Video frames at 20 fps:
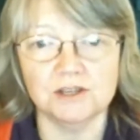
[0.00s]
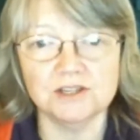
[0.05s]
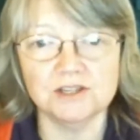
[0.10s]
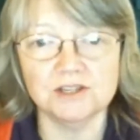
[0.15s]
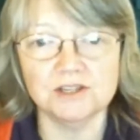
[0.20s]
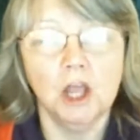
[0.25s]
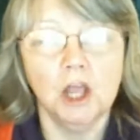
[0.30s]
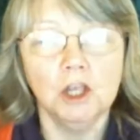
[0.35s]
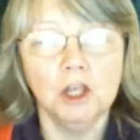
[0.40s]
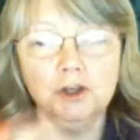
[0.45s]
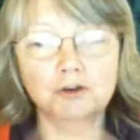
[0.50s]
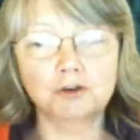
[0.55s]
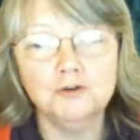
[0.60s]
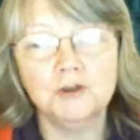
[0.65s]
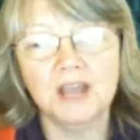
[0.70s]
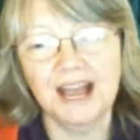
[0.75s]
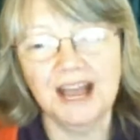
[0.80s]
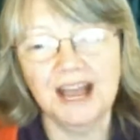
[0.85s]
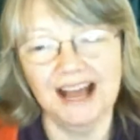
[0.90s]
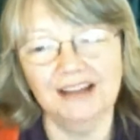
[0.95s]
you
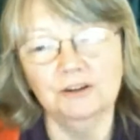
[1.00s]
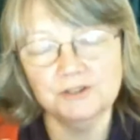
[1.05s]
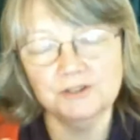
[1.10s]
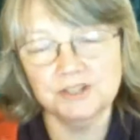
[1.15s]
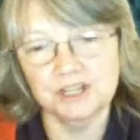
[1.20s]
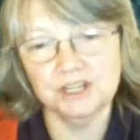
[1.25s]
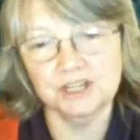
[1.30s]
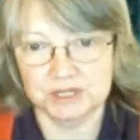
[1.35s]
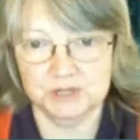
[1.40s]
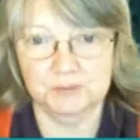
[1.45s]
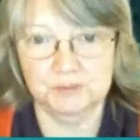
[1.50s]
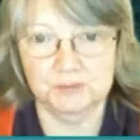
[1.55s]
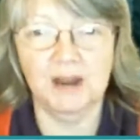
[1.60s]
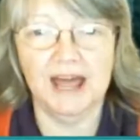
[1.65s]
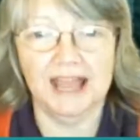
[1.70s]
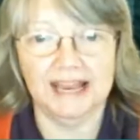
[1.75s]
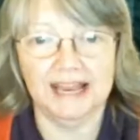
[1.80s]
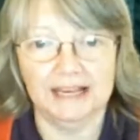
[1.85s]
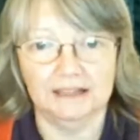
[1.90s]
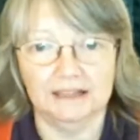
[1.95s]
cannot
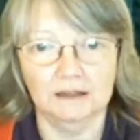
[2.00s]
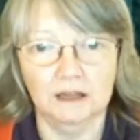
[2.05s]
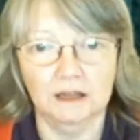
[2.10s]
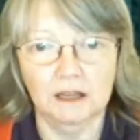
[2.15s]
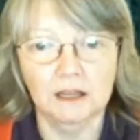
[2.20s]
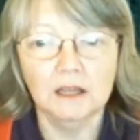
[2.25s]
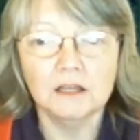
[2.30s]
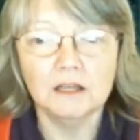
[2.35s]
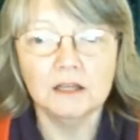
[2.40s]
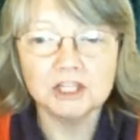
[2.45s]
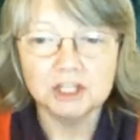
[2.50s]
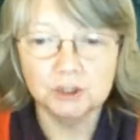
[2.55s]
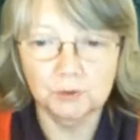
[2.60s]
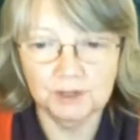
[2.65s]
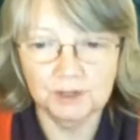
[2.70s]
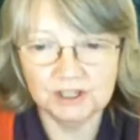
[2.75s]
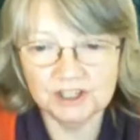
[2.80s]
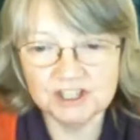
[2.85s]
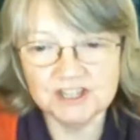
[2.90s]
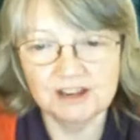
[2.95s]
explain to
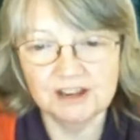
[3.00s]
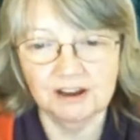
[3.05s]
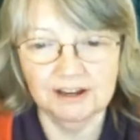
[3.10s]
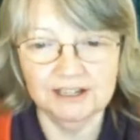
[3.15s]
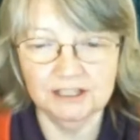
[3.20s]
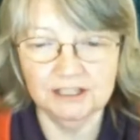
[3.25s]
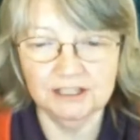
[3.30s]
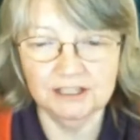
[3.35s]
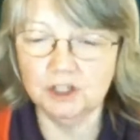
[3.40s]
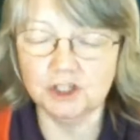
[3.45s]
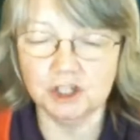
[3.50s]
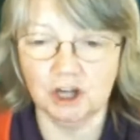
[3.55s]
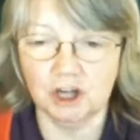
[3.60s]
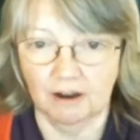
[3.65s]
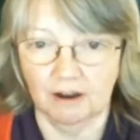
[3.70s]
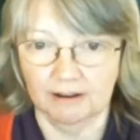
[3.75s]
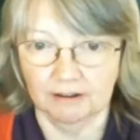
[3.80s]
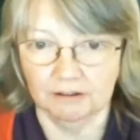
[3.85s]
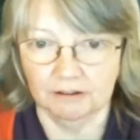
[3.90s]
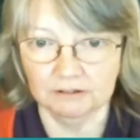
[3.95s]
a tiny
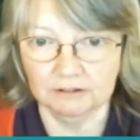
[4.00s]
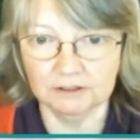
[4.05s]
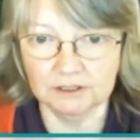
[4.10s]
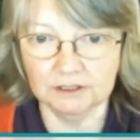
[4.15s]
child,